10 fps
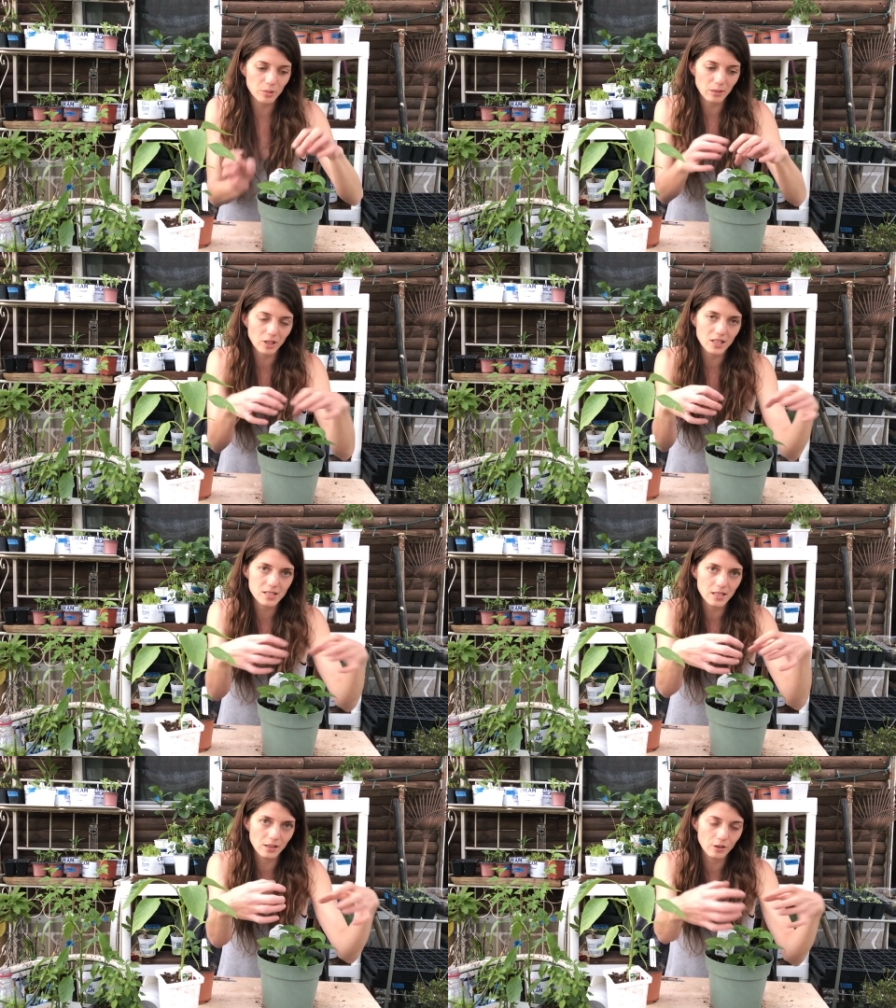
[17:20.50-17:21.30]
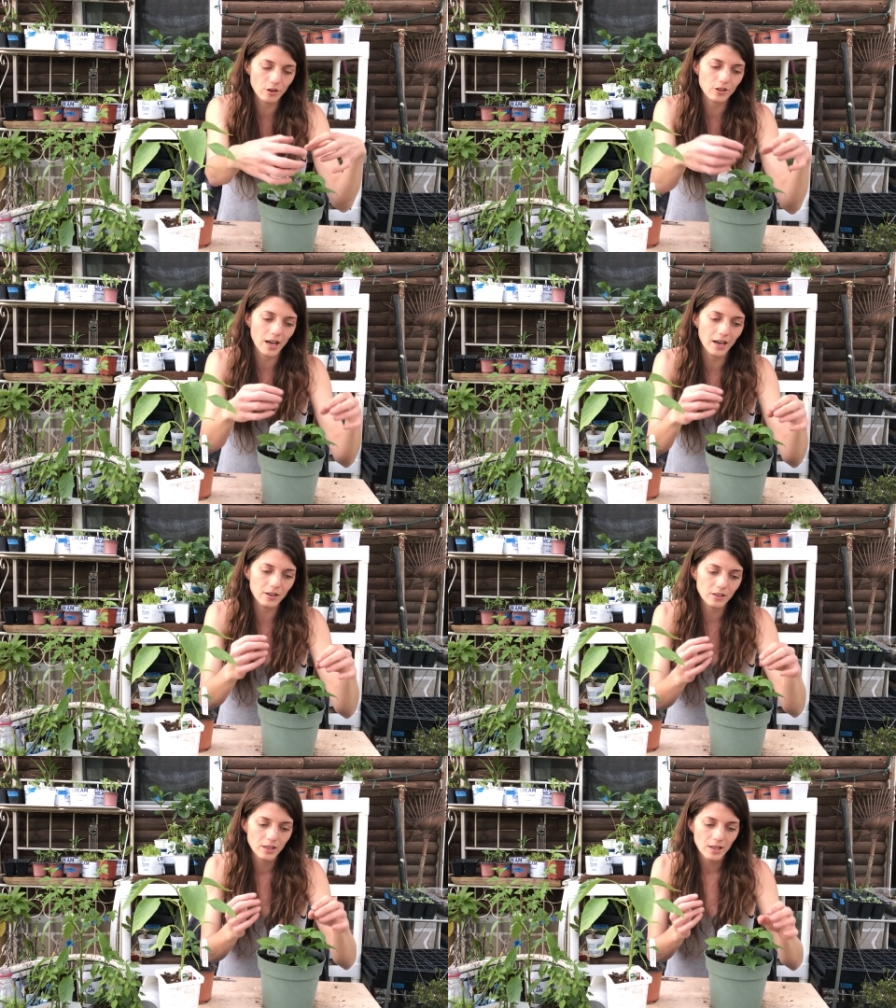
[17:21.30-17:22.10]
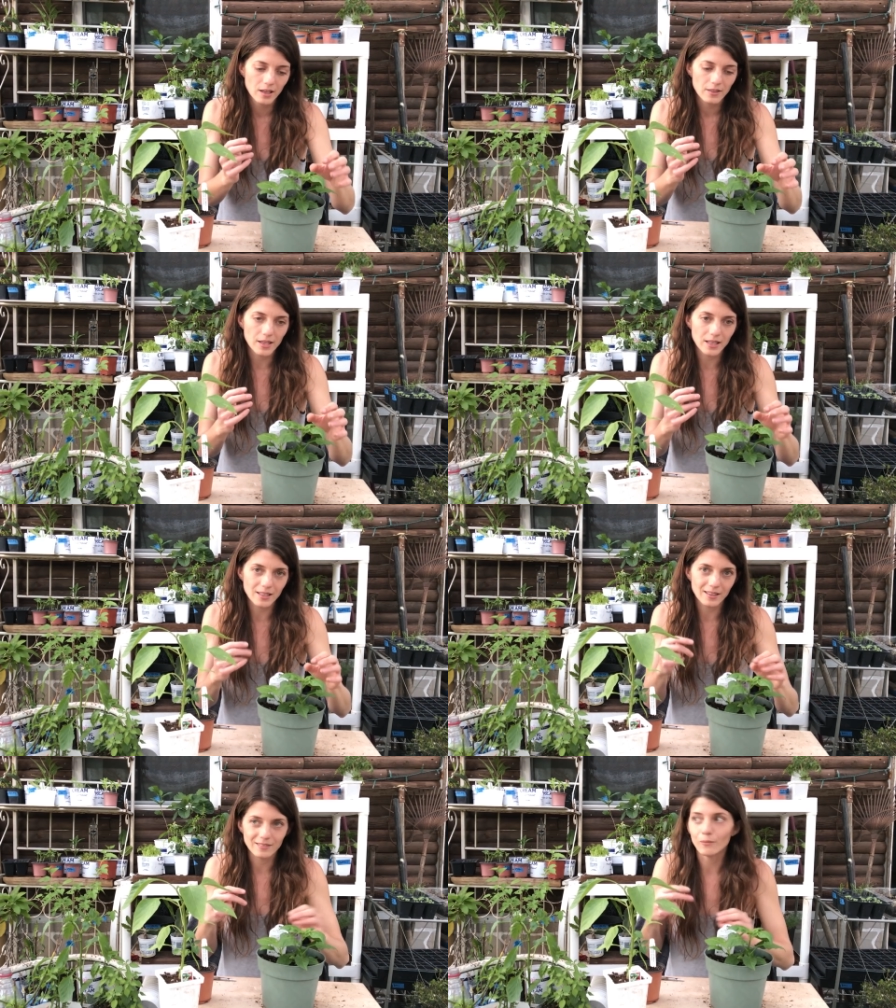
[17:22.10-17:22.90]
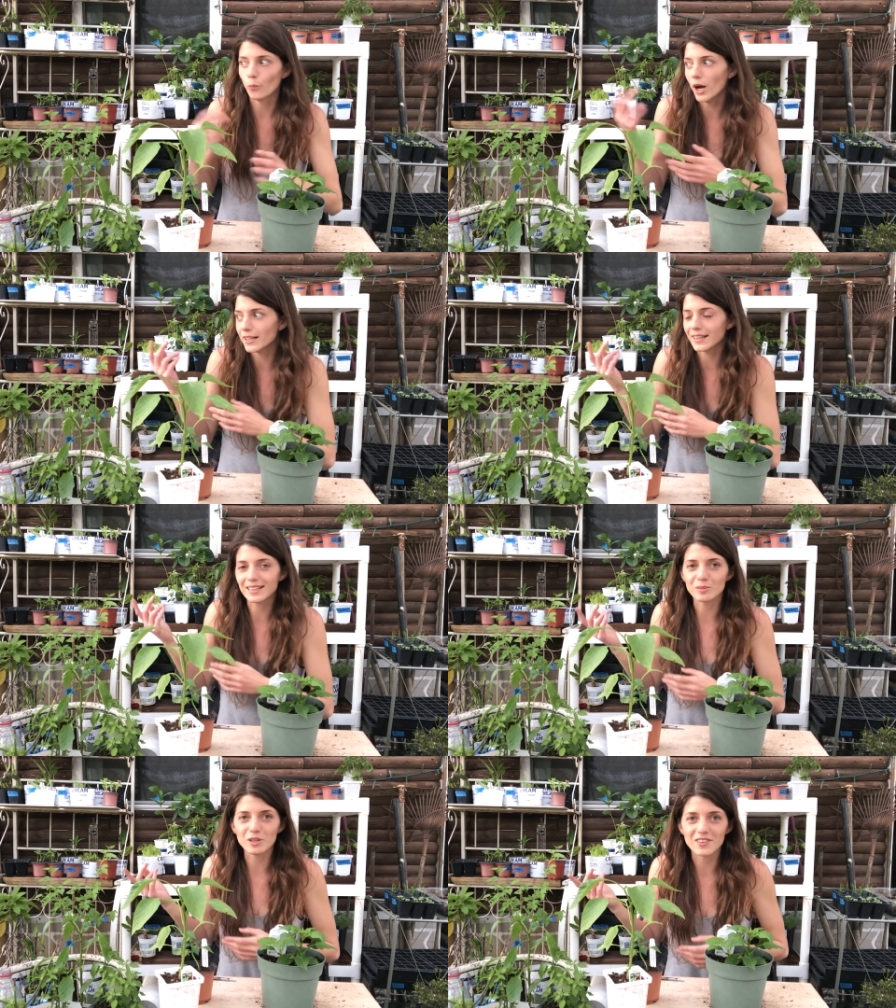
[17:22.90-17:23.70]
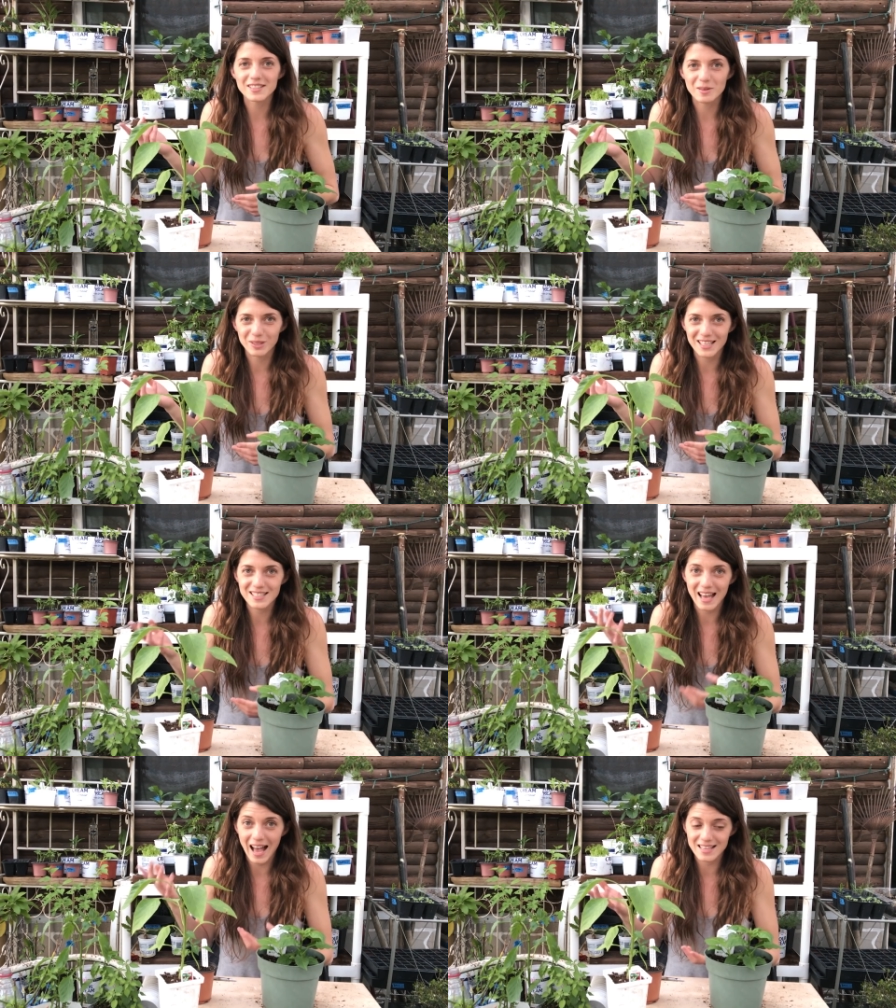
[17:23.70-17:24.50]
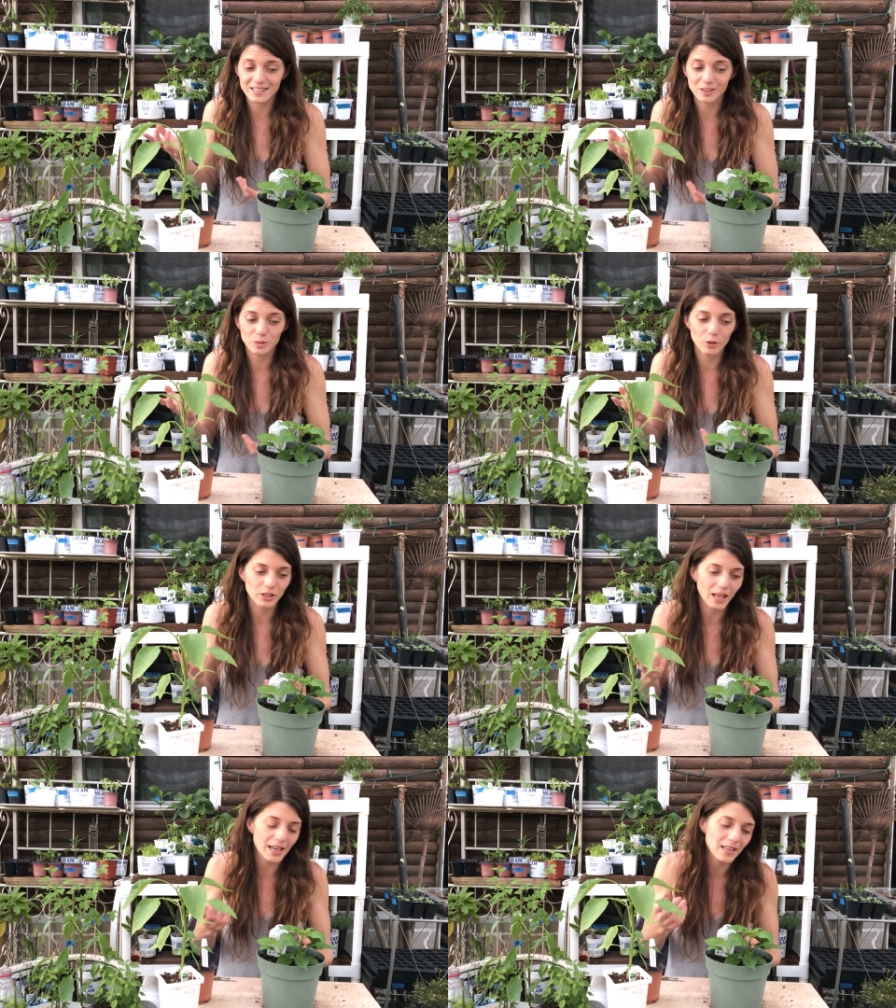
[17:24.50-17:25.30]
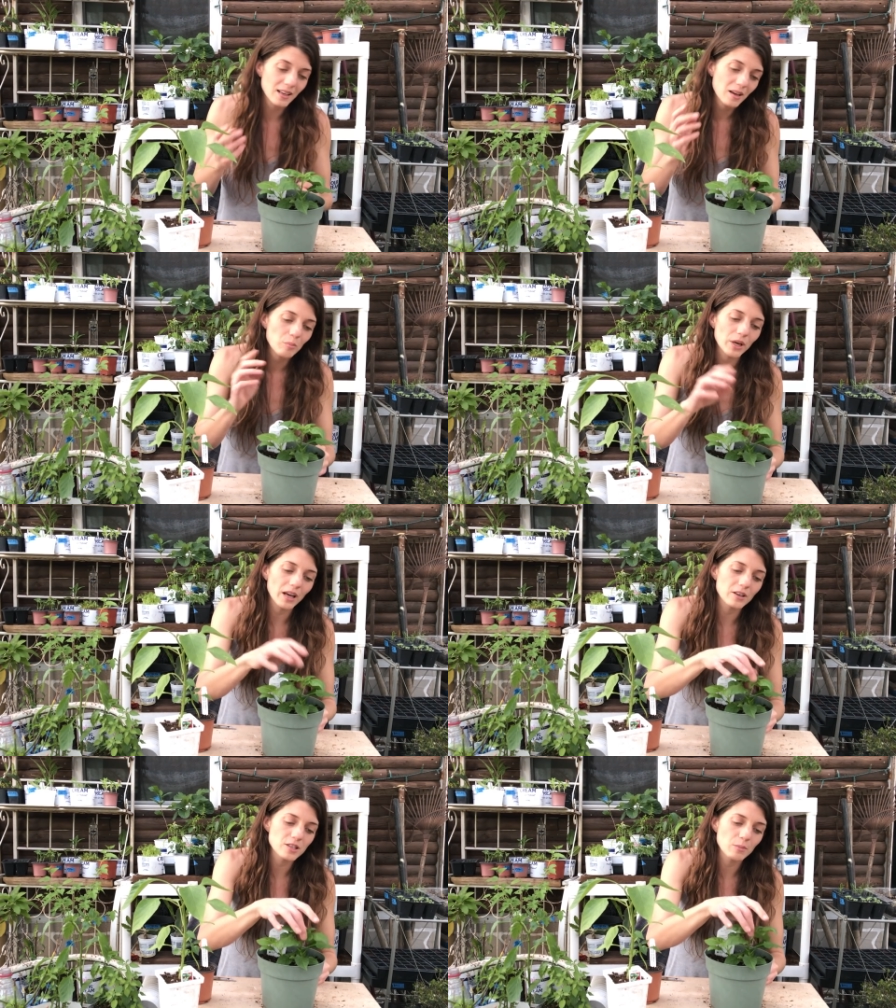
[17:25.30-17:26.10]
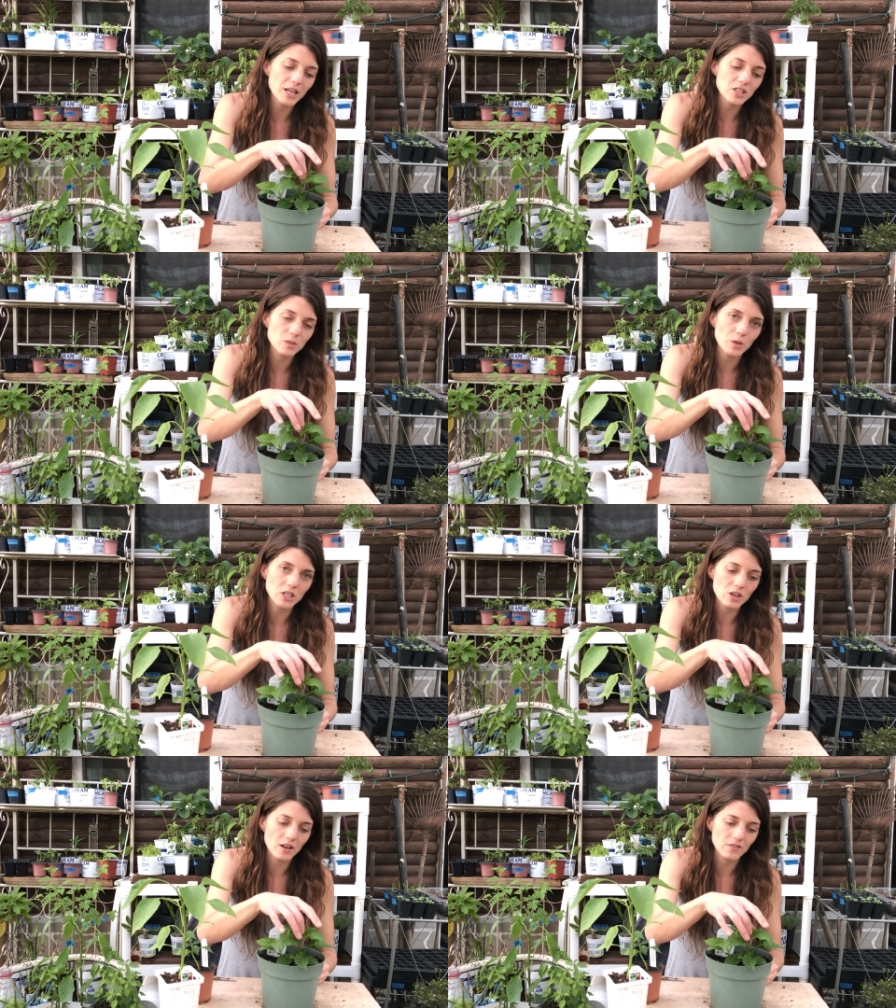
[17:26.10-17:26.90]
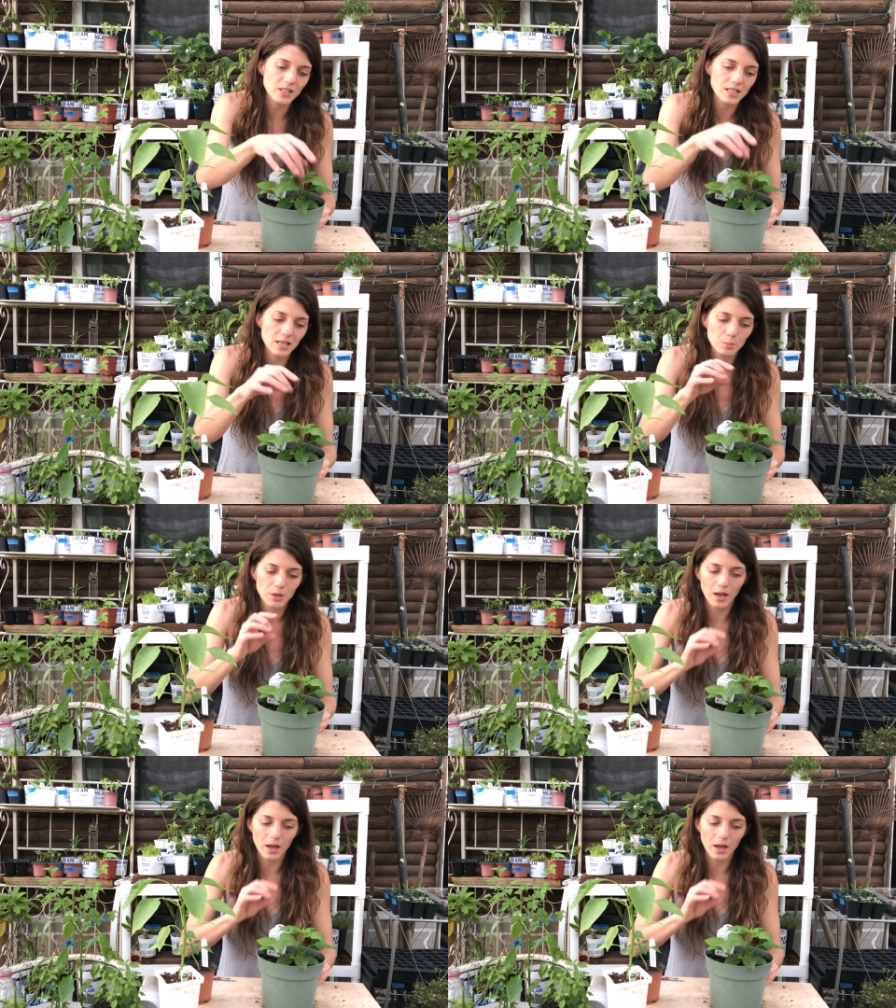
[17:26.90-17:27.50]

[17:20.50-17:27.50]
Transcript: but I'm not seeing the growth out, then one, I need to move it to a place that has a little more light, but I also might just pinch off the tip.